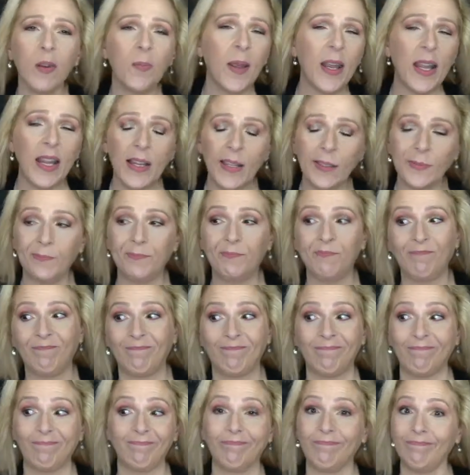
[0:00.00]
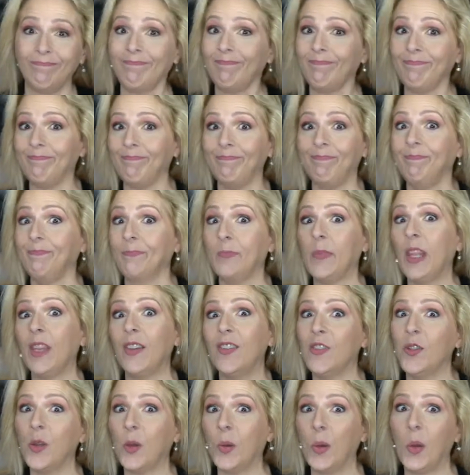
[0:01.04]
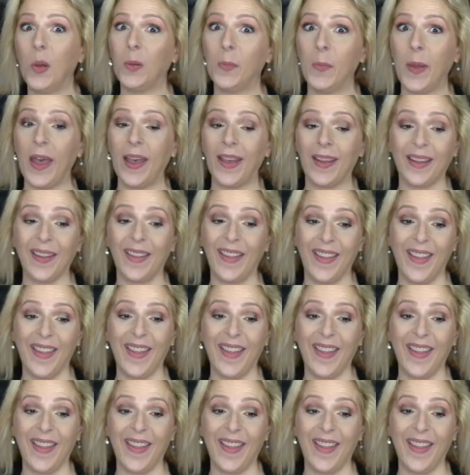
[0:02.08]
me, don't hold back.